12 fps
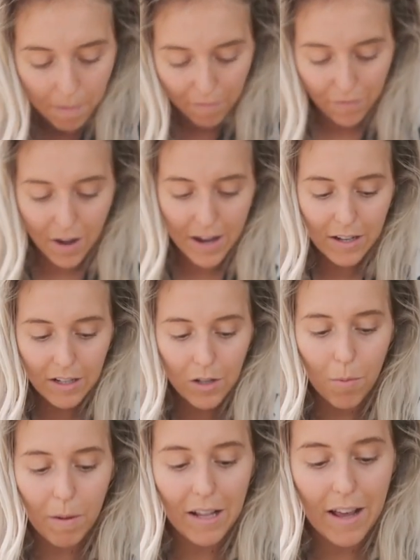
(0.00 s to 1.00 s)
but I finally
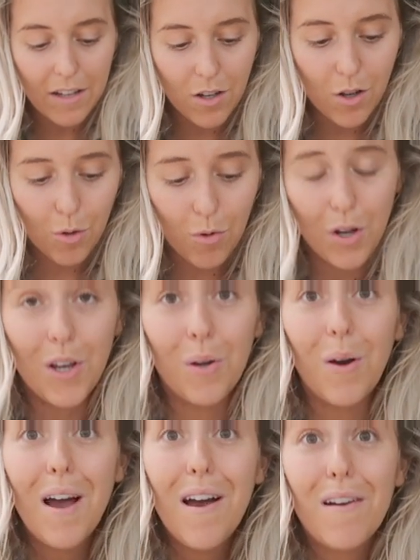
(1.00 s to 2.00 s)
got my letter
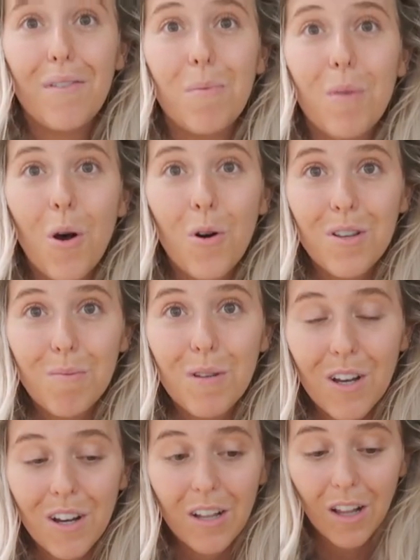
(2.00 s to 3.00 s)
through from the
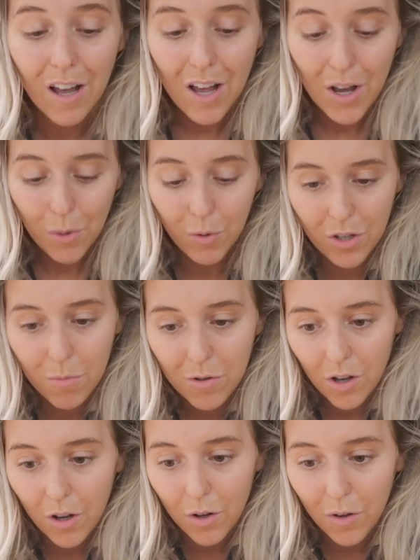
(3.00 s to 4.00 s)
hospital, which I'm
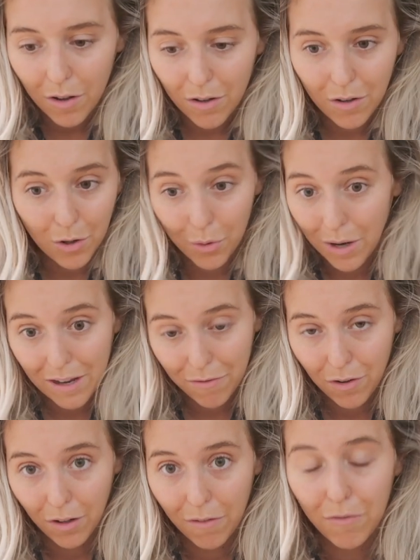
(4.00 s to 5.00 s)
so
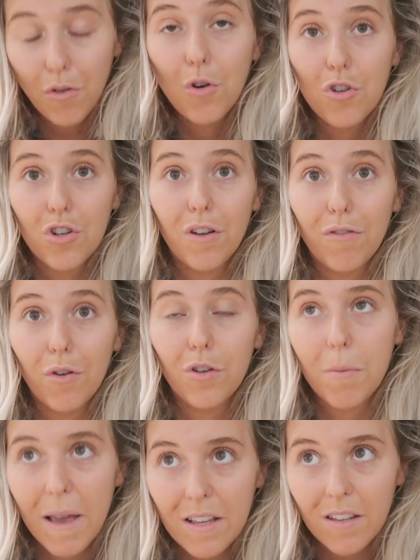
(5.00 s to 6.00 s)
grateful and fortunate for.
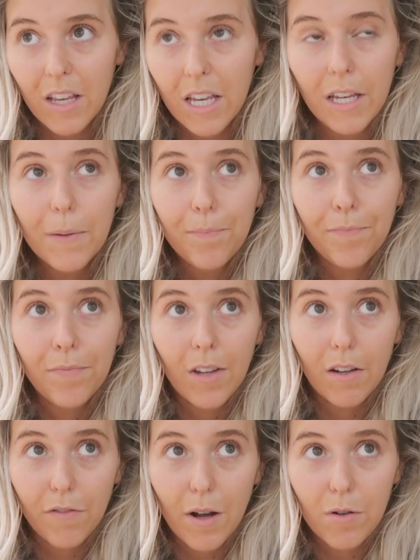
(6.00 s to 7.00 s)
So basically,
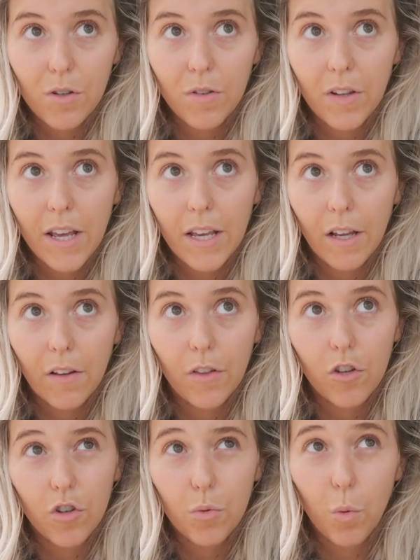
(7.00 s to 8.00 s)
I found something
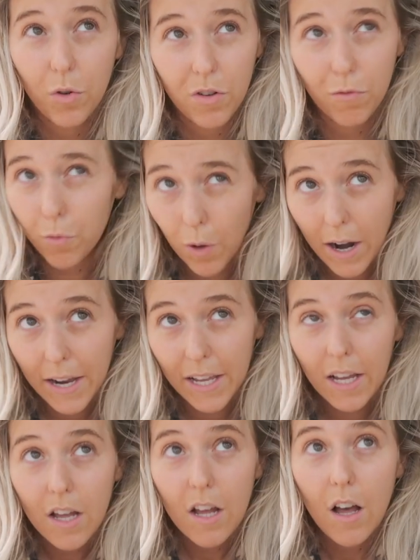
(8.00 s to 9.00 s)
that just wasn't
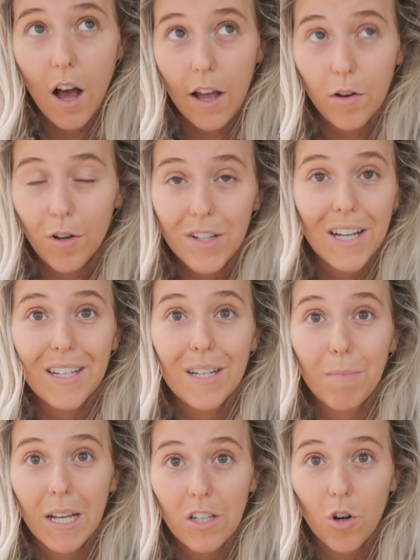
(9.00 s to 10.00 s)
right. I contacted
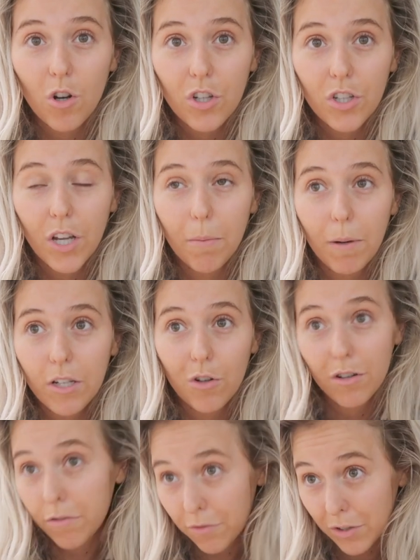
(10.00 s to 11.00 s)
my doctor, my
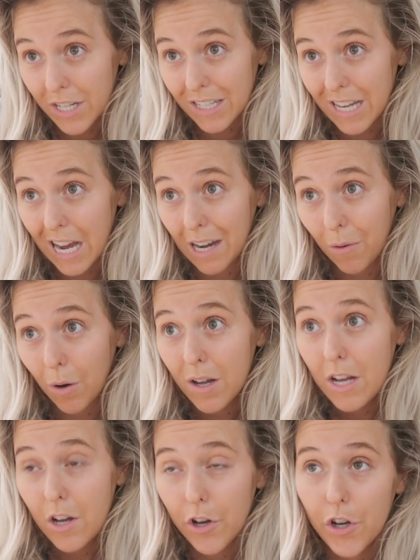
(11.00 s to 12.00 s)
doctor freaked out,
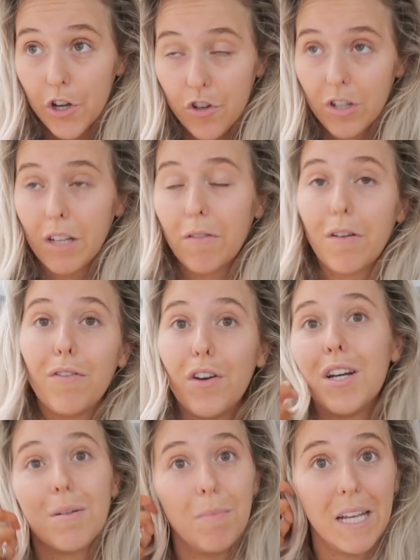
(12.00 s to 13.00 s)
urgently
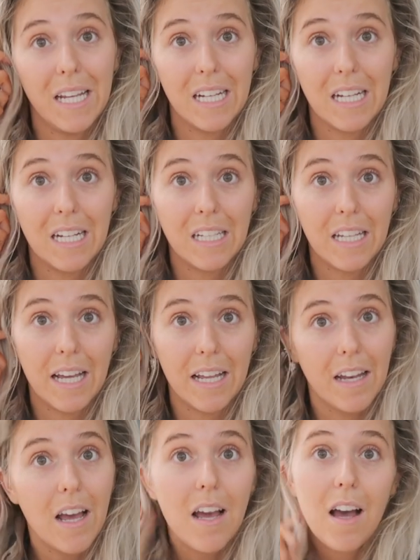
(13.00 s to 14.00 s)
referred me, and
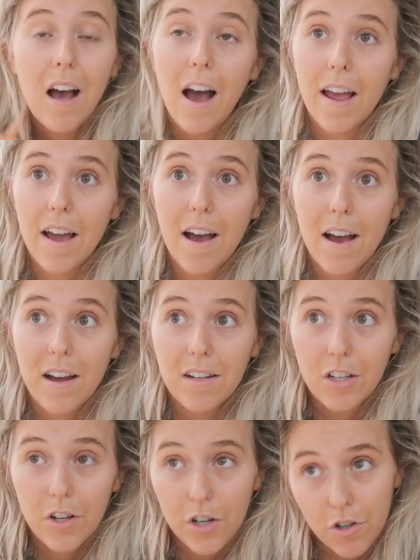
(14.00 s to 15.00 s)
then I had
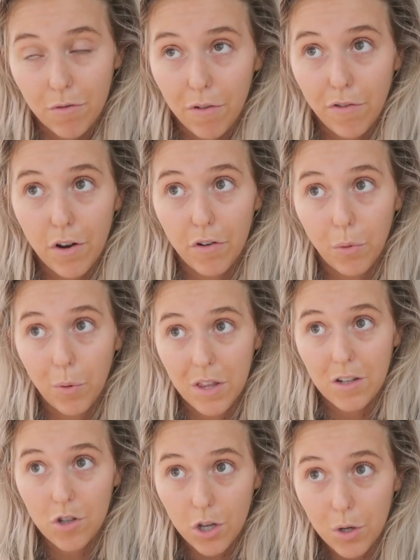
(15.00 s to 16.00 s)
an urgent referral
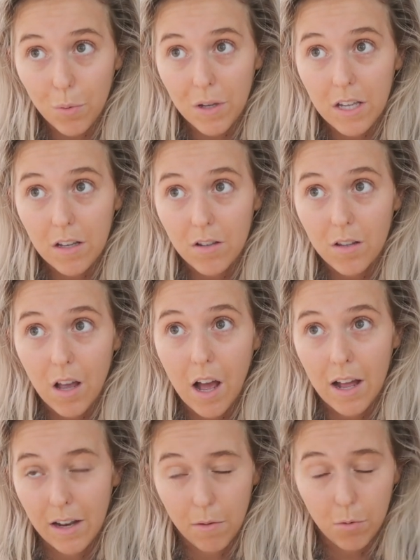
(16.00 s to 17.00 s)
within two weeks,
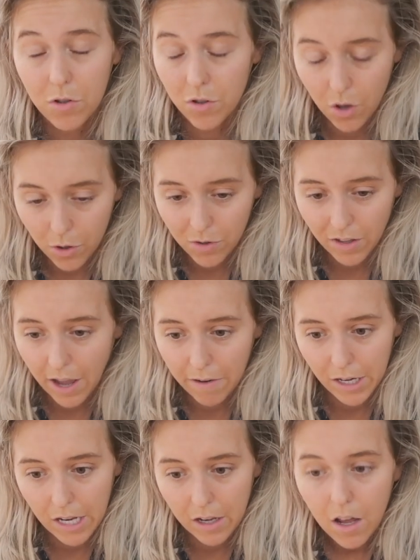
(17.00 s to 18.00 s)
and it was so
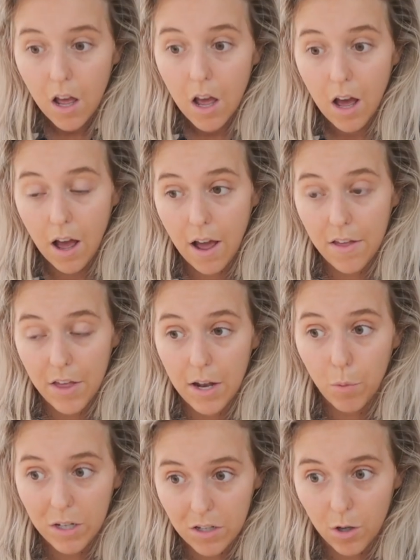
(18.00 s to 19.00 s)
scary. I
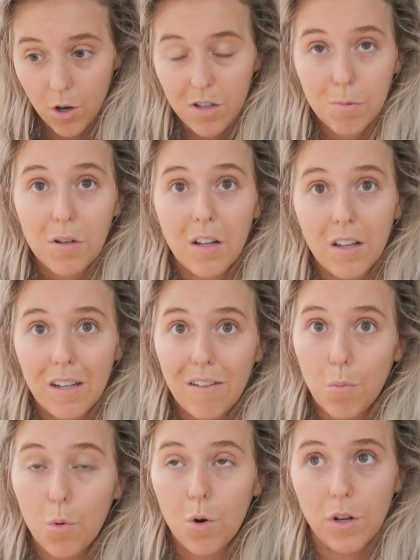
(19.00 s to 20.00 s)
then went to the hospital, and
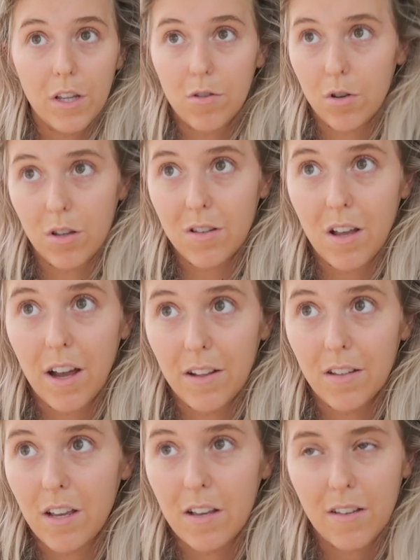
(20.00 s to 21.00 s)
even walking through the sign
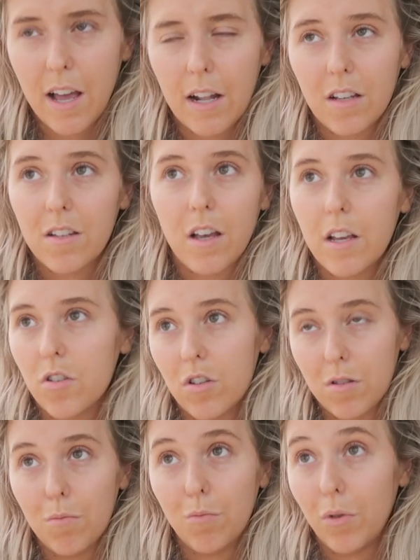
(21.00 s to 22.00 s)
that says cancer, it
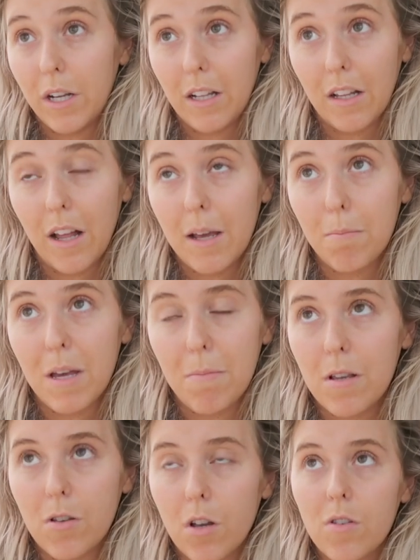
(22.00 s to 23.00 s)
just really like made
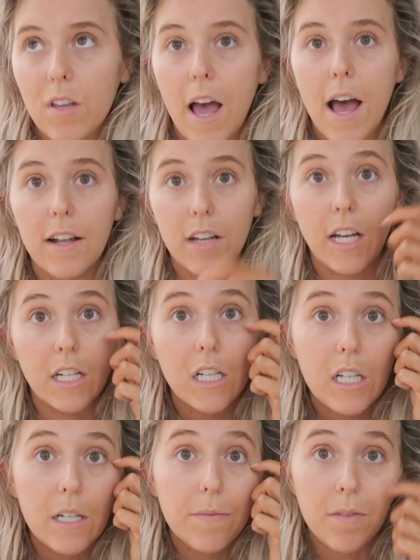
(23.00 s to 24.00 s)
me so scared, and
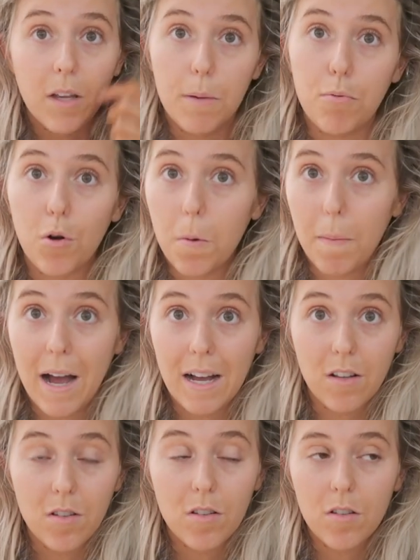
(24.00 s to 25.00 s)
it brought
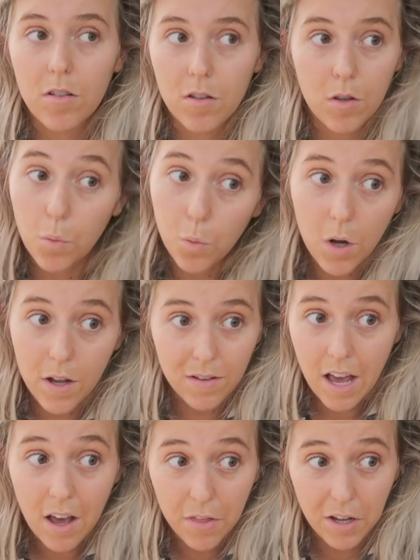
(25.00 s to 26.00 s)
back the worst
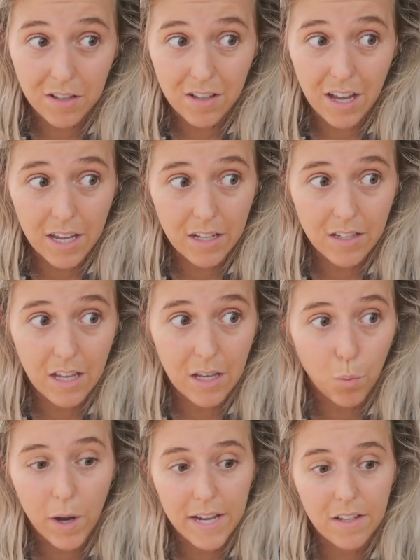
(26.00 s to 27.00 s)
health anxiety.
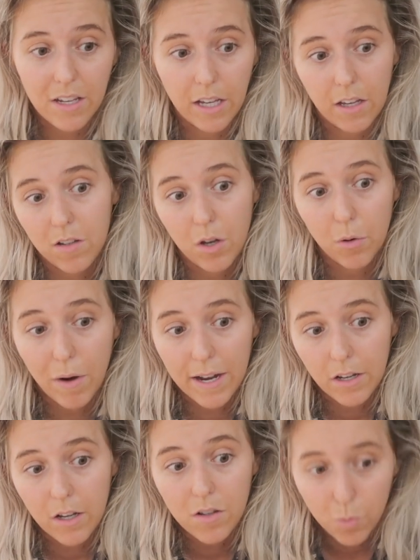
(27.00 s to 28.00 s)
Waiting is
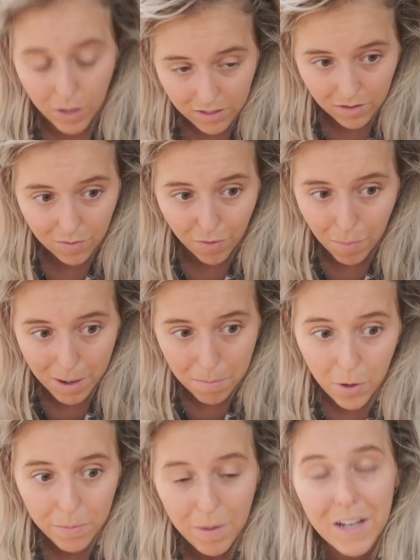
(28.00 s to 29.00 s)
horrendous. Went for my
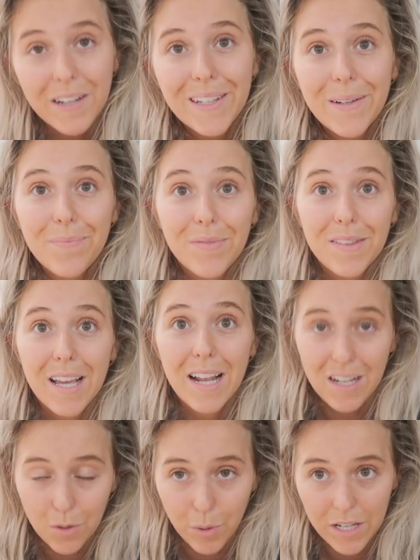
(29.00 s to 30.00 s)
appointment, then
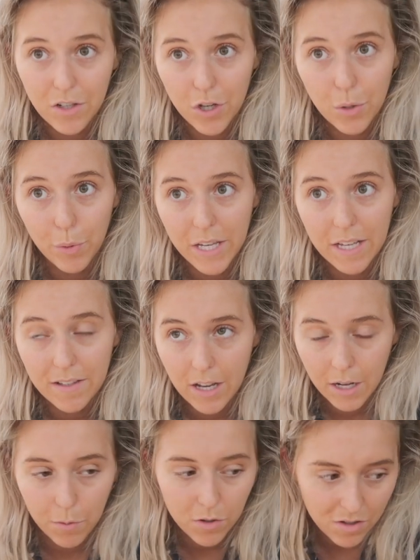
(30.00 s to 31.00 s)
had to wait two weeks,
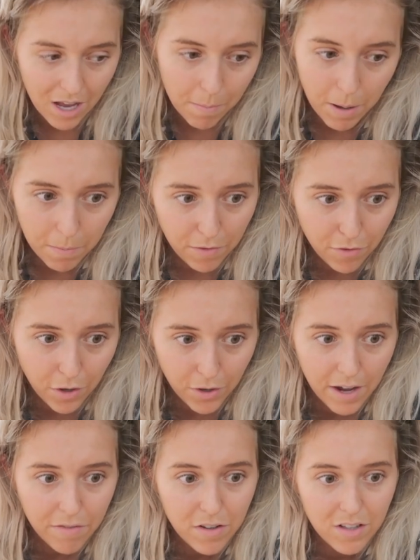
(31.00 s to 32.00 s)
and I was sat by my phone
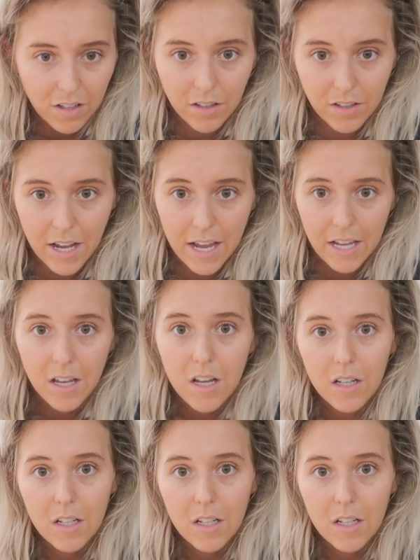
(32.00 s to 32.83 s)
every single day,